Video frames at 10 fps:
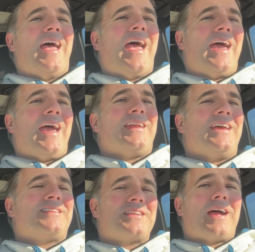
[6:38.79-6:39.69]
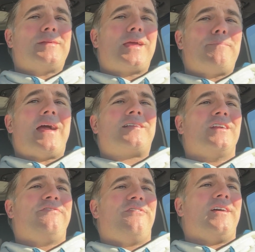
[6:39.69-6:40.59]
And it's time to get back to
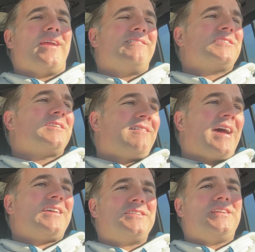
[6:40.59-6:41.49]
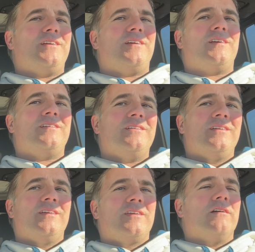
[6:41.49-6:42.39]
the fun. And listen, last year,
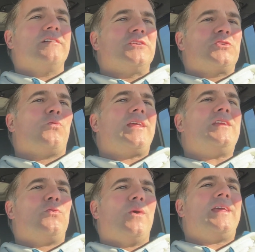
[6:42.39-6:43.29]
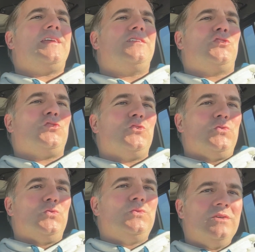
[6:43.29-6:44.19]
you know, listen,
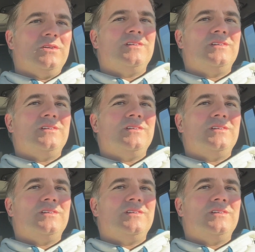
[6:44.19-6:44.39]
2022